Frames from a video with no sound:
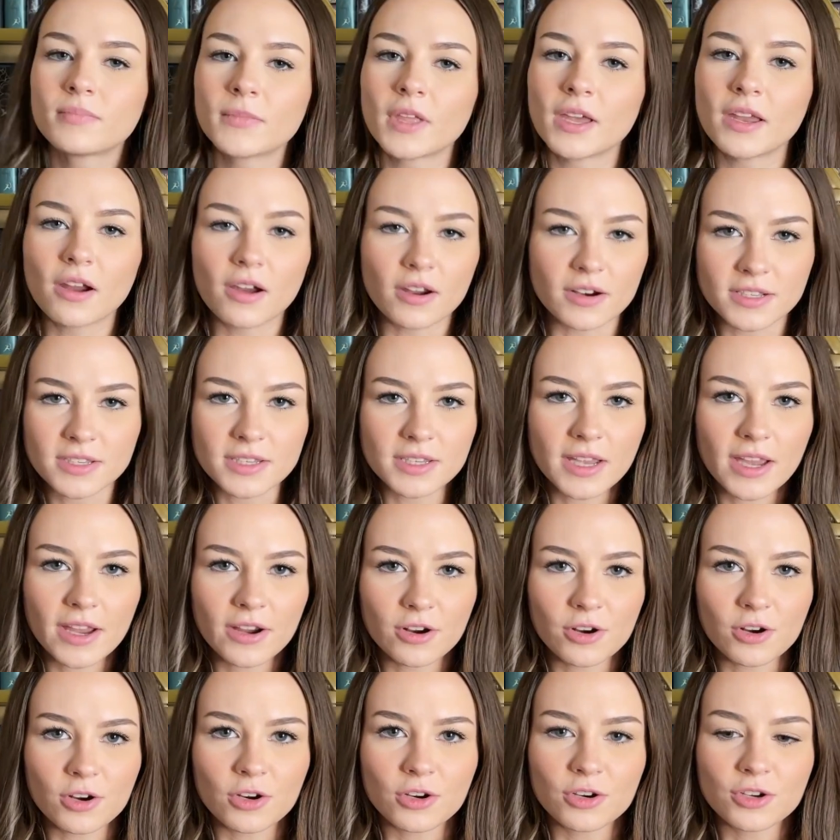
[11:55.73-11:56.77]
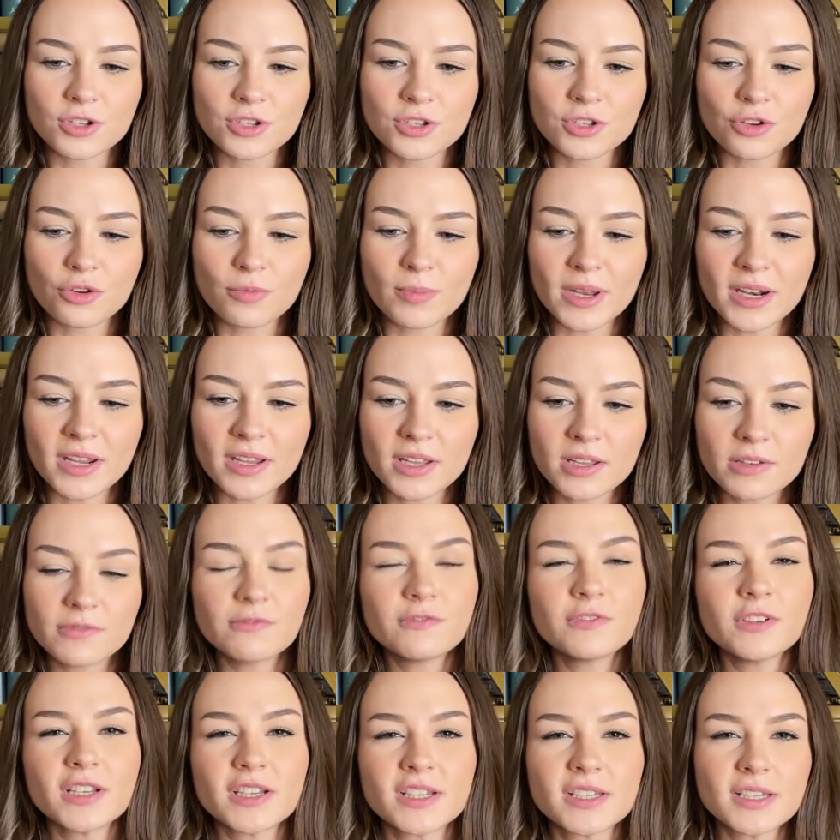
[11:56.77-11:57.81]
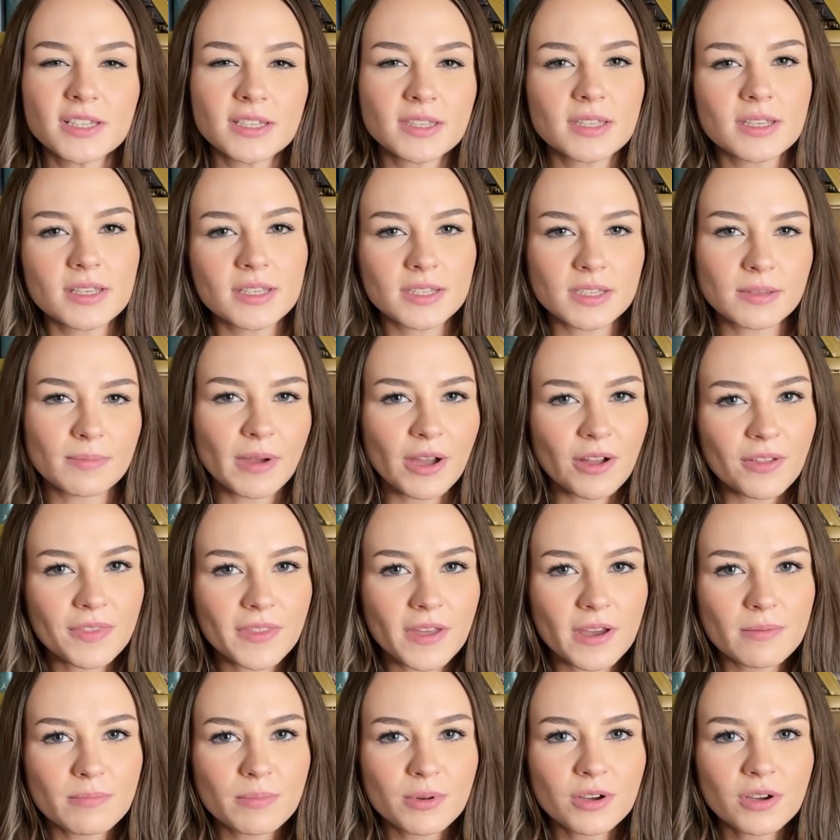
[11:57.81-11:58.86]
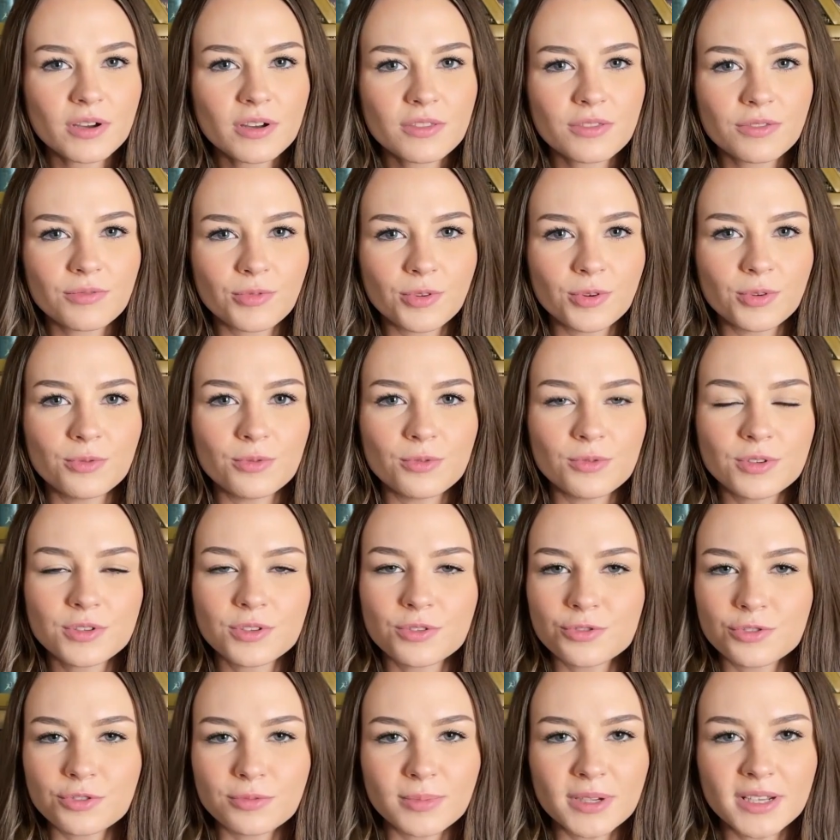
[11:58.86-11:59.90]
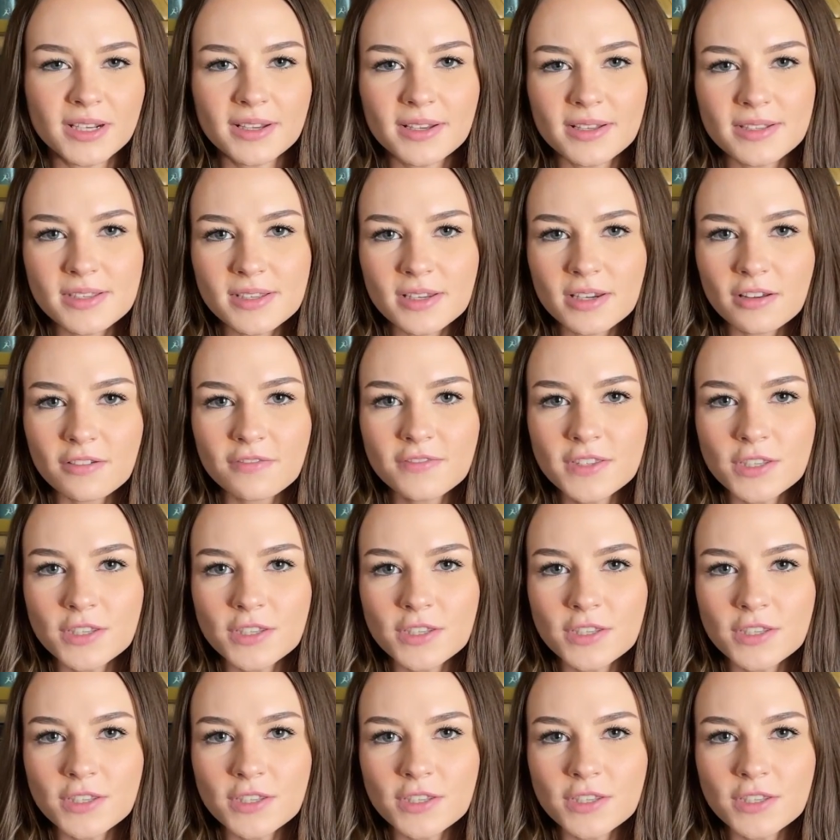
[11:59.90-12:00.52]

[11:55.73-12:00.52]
And honestly, I heard so many conflicting things about that book through social media and stuff,